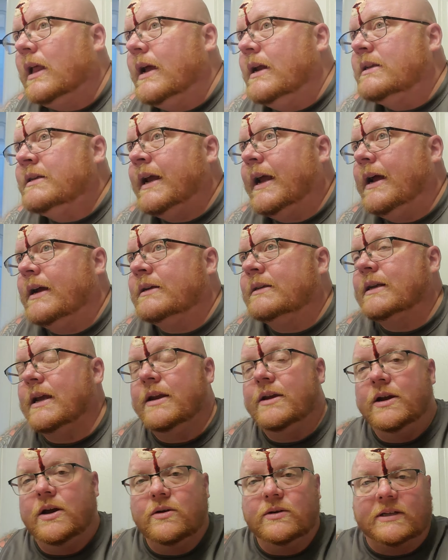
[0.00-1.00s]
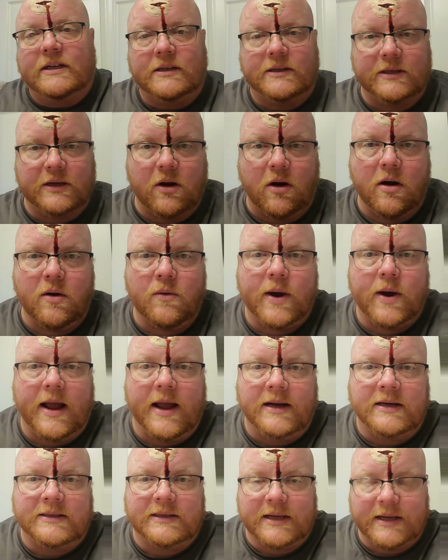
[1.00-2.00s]
latex and nose and scar
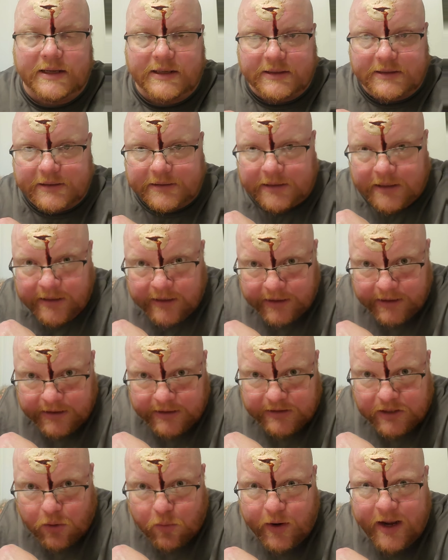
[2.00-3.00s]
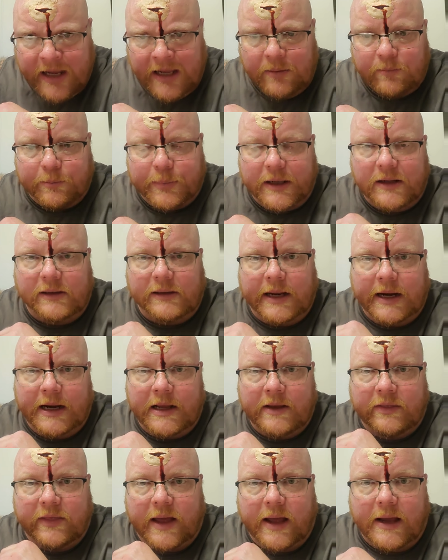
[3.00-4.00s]
wax is, so we can build
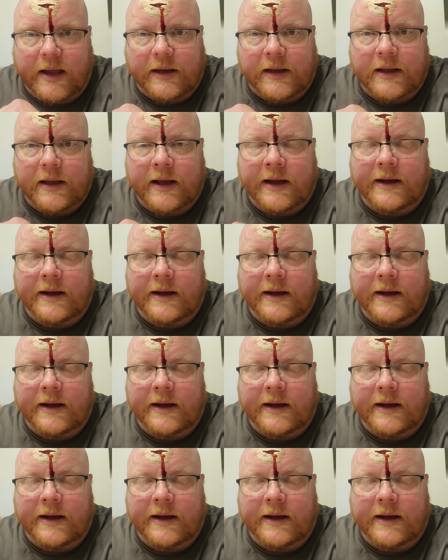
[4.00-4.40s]
anything.